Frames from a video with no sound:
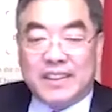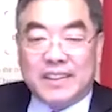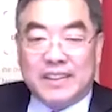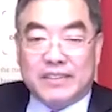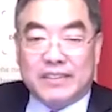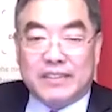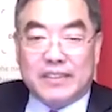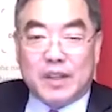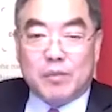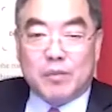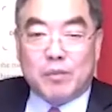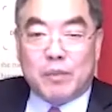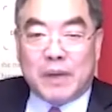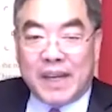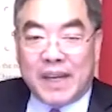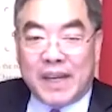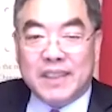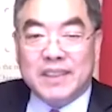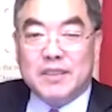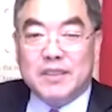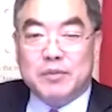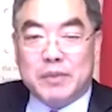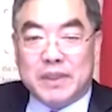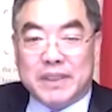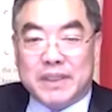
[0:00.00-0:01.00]
in their
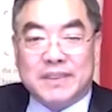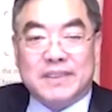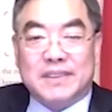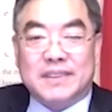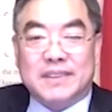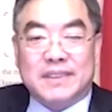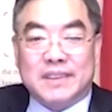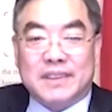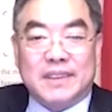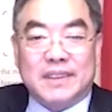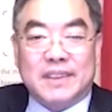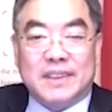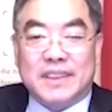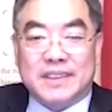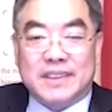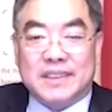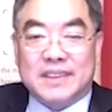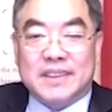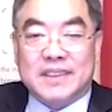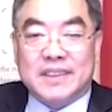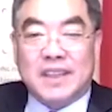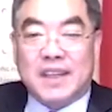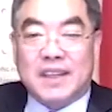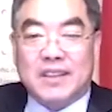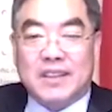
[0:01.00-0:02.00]
mind, but it's
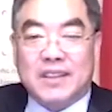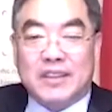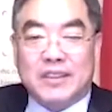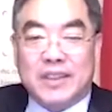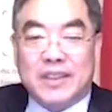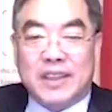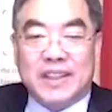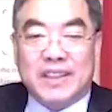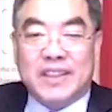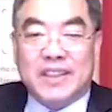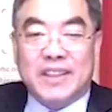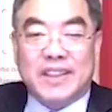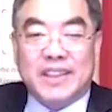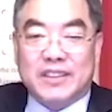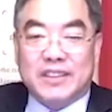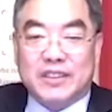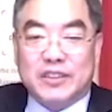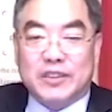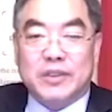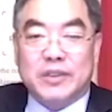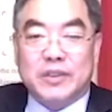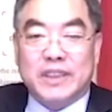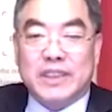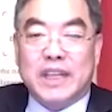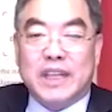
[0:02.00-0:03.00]
not a good idea to
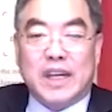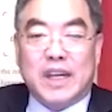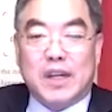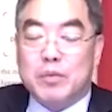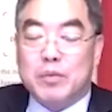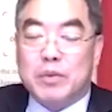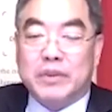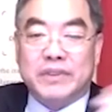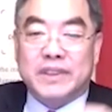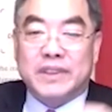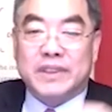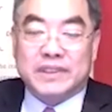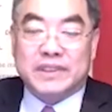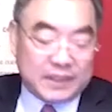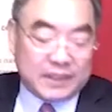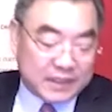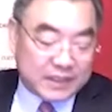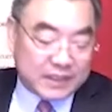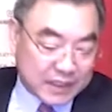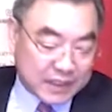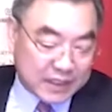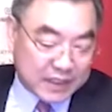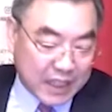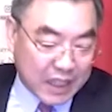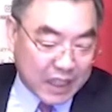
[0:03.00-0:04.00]
decouple this.
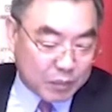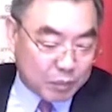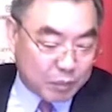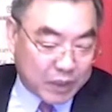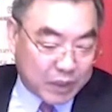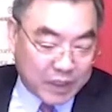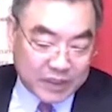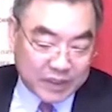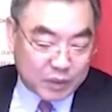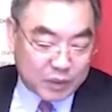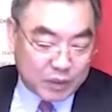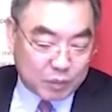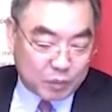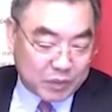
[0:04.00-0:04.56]
It's not possible.